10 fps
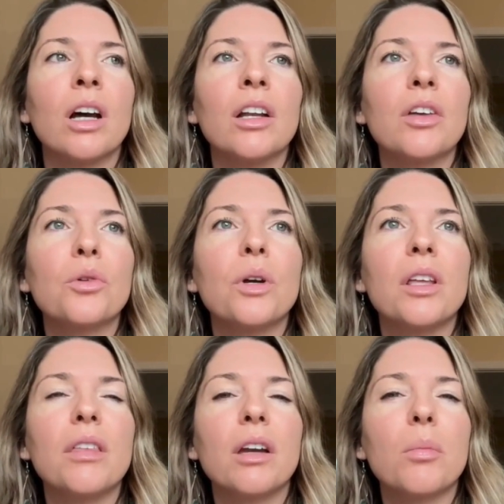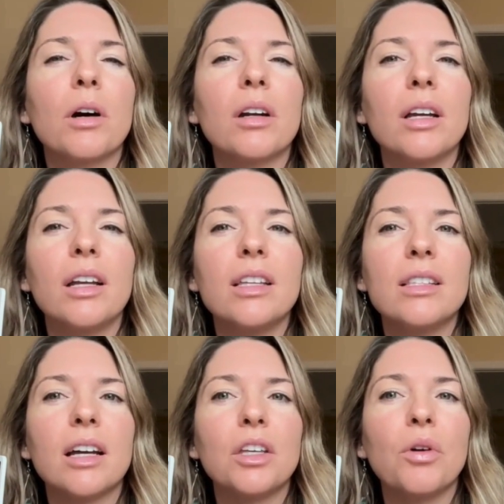Another way to think about it is
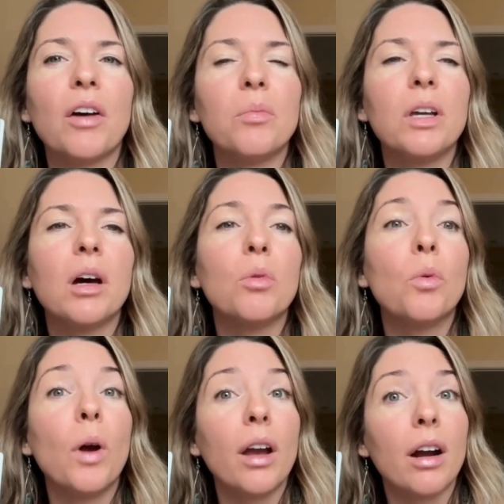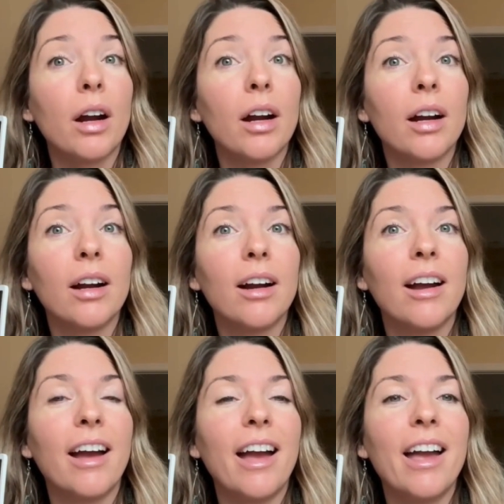that you have become aware
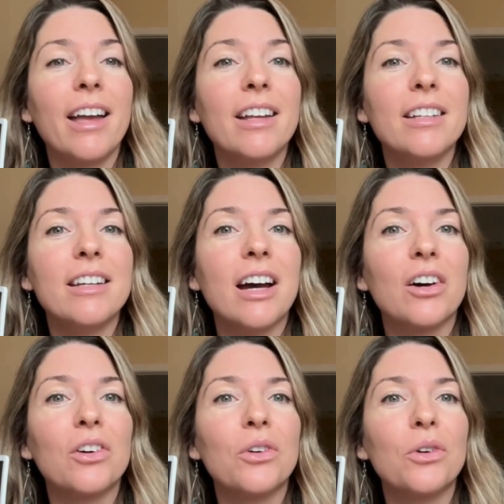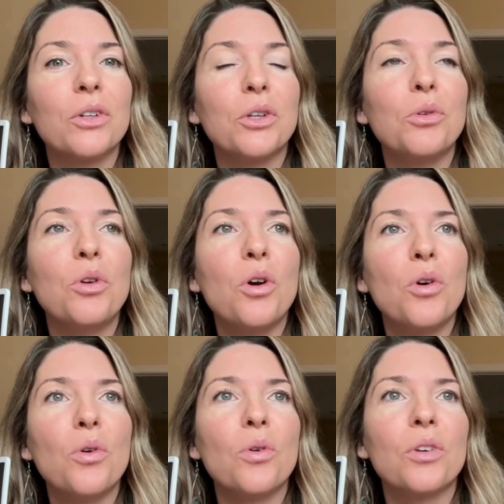and now you
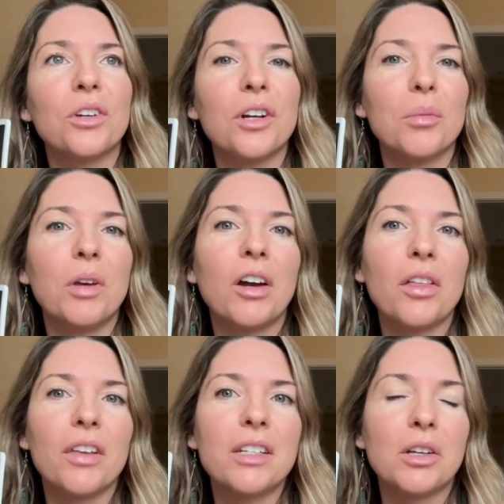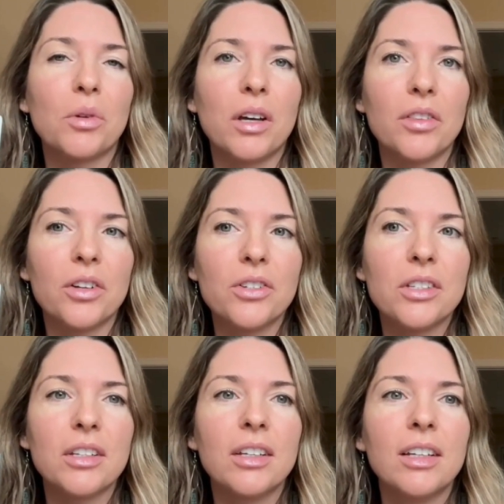know you're not being authentic with
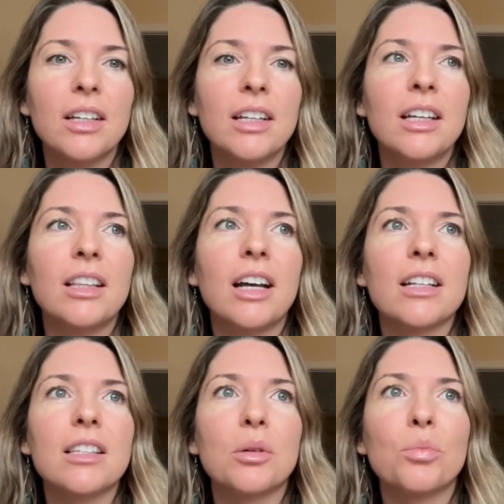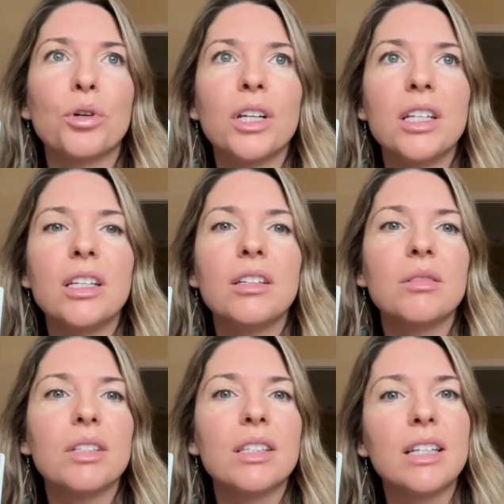others. That's a pretty
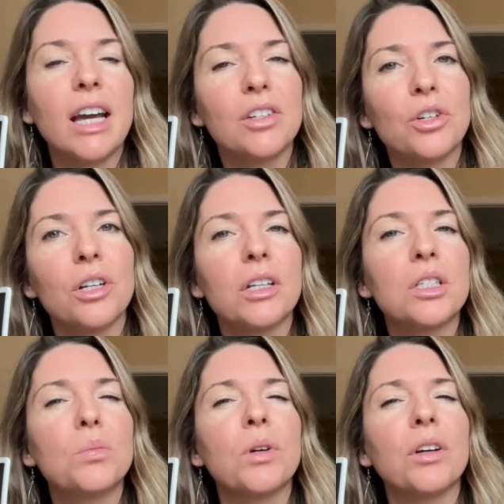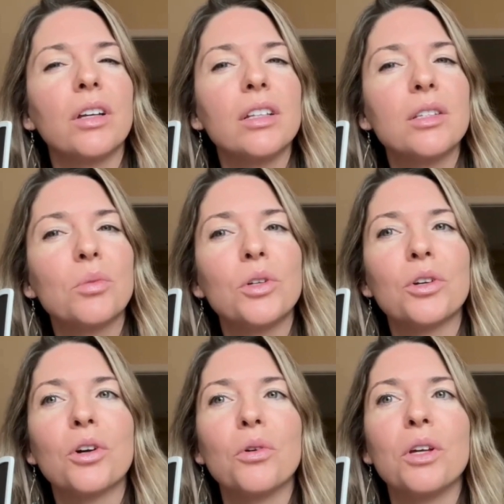standard experience when you're
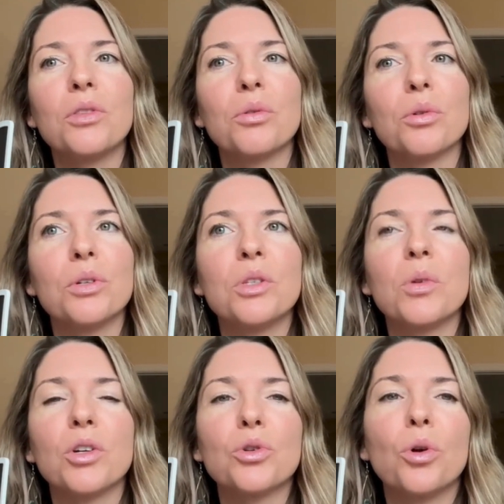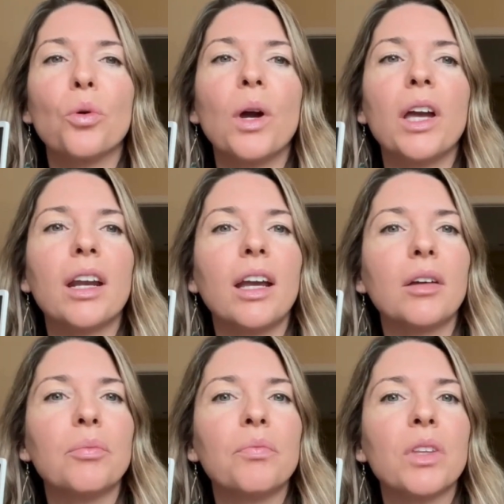going through a spiritual awakening.